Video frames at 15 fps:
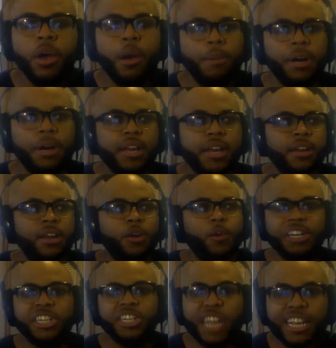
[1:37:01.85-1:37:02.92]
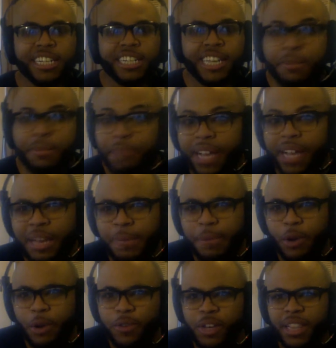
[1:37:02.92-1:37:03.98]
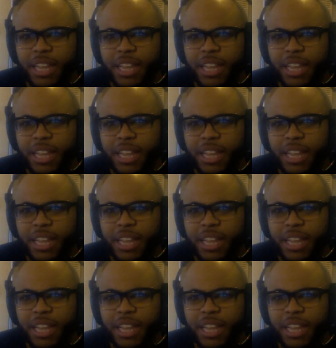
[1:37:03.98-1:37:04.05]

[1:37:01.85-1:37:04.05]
But when JC and Bailey both